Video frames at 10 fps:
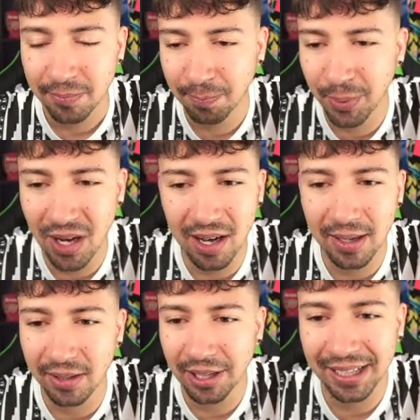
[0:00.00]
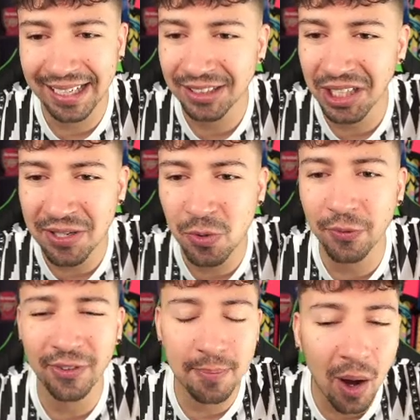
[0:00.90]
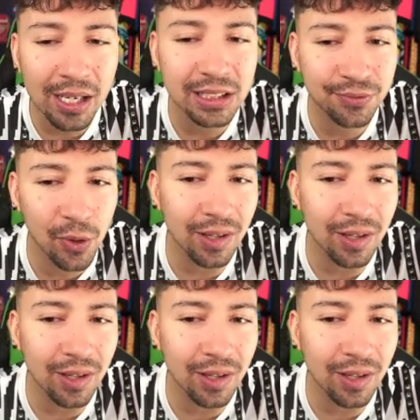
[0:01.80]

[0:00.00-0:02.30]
But in general, for a -4,